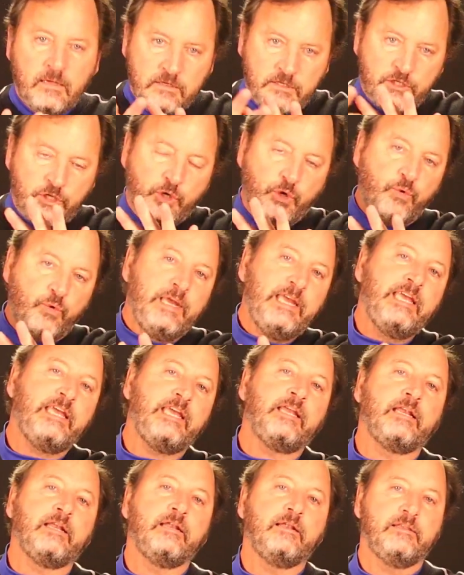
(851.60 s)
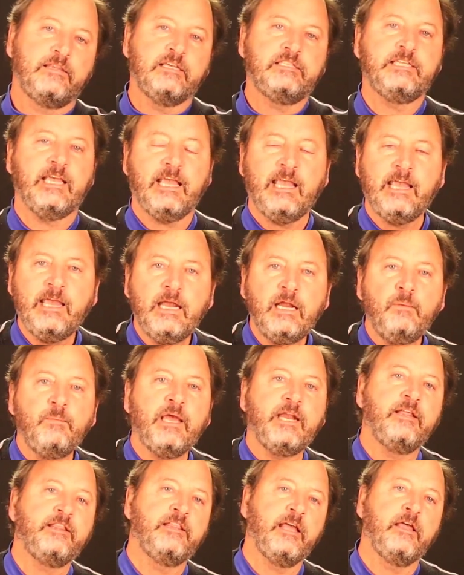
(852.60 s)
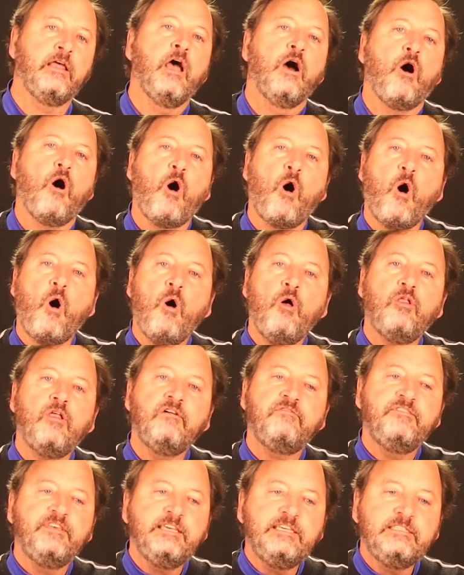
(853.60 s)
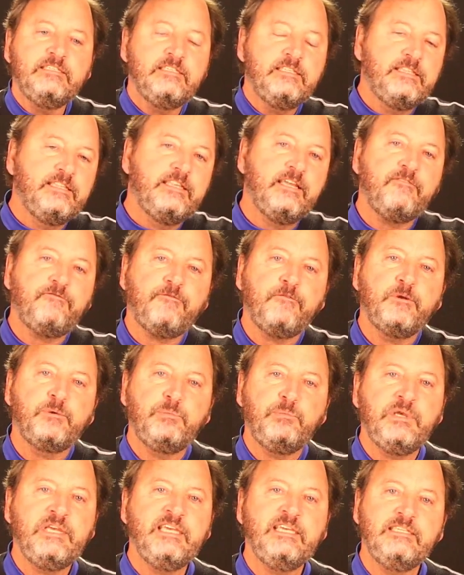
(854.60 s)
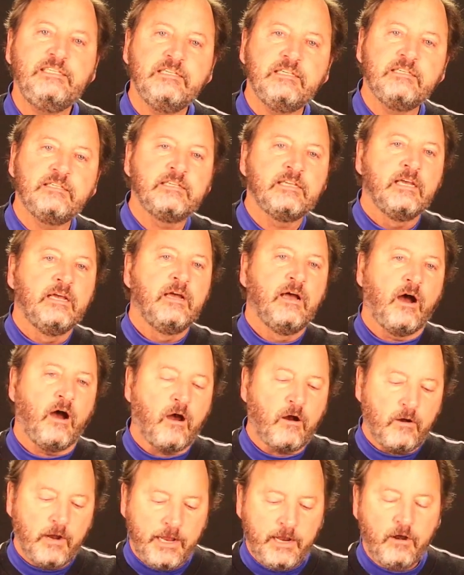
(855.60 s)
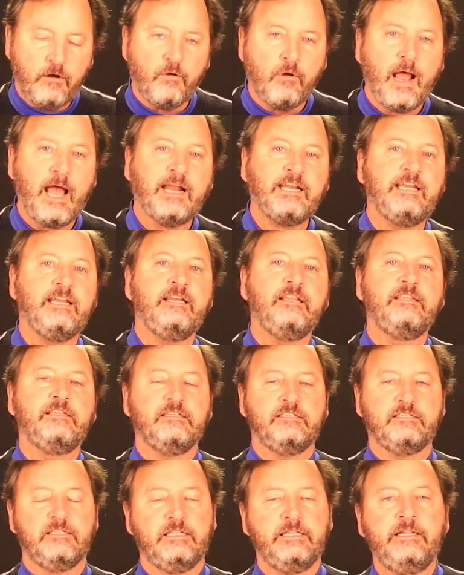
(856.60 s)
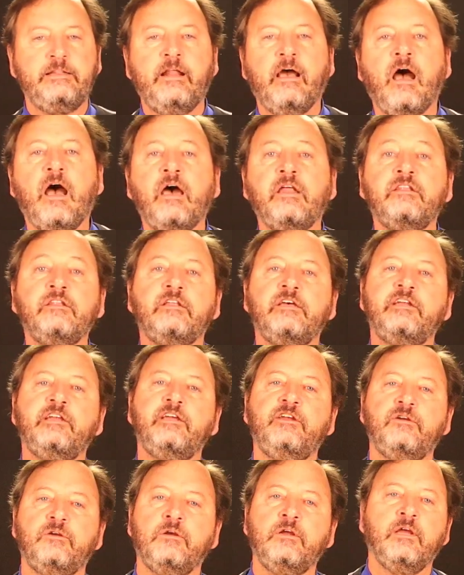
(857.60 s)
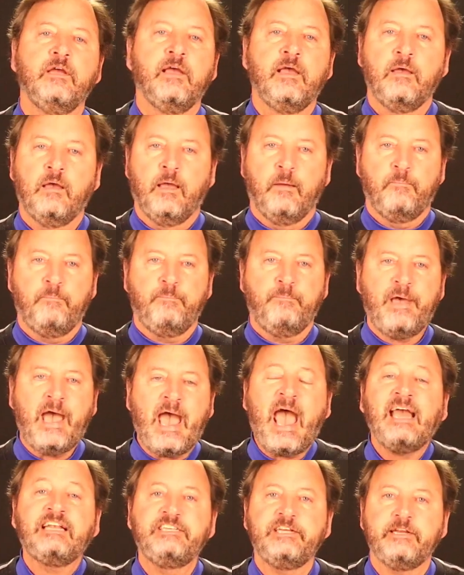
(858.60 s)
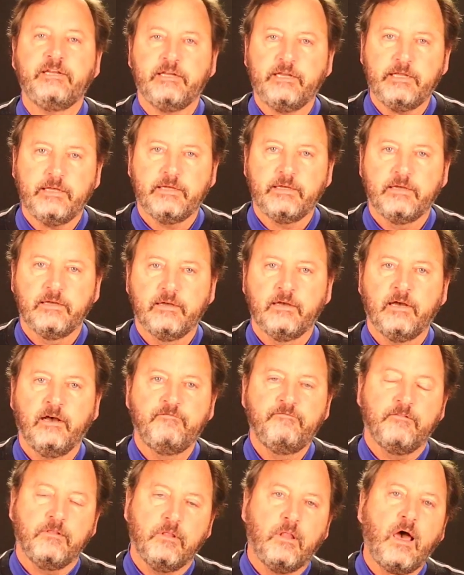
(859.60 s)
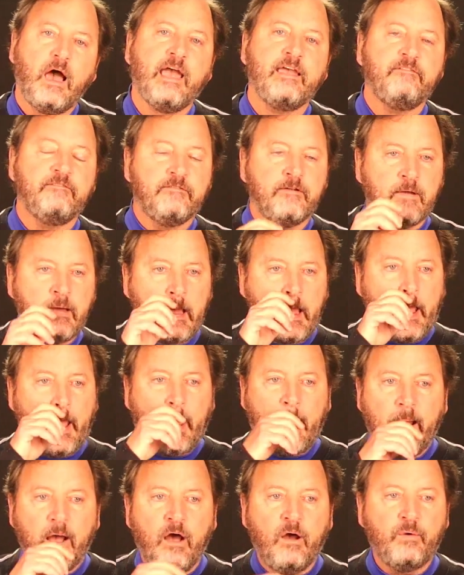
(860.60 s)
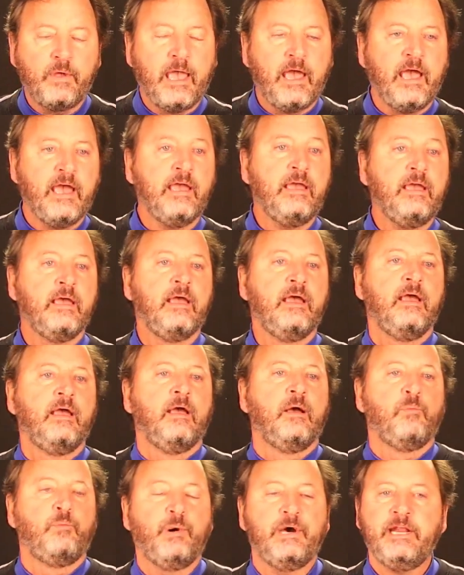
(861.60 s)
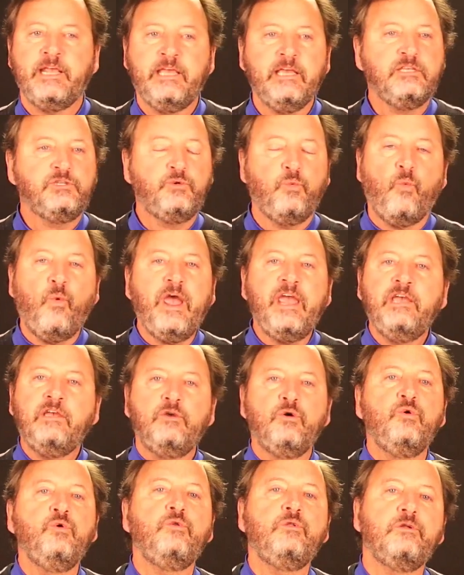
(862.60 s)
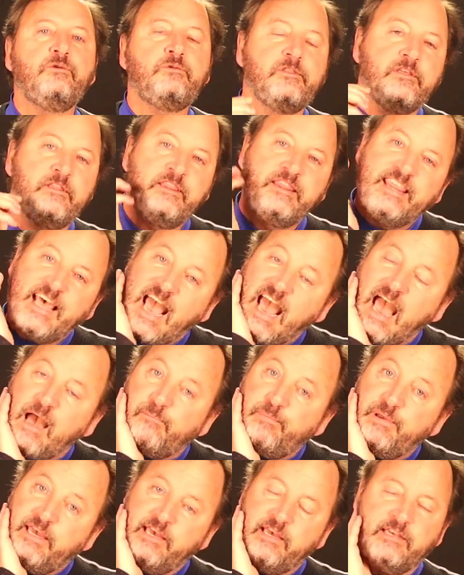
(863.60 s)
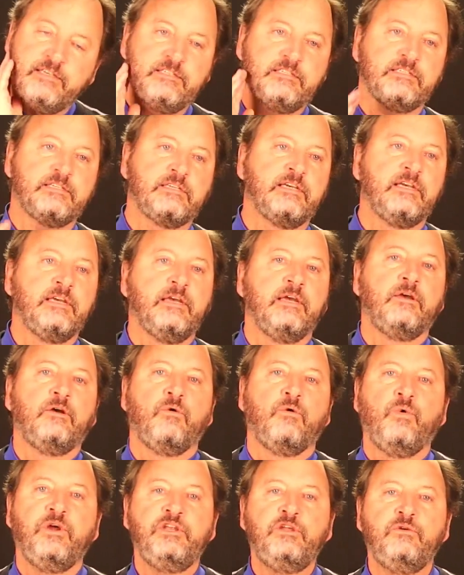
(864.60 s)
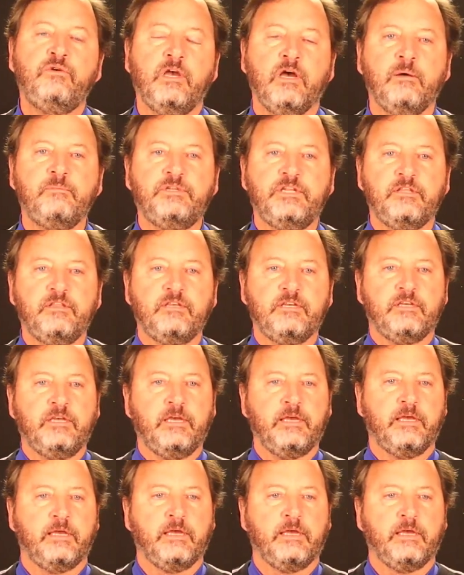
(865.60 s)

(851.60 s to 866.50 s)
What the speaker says: screen that's animated. All of these different pieces are interacting in this nonlinear pageant of life. Okay, but it gets way cooler than that, because when you come to the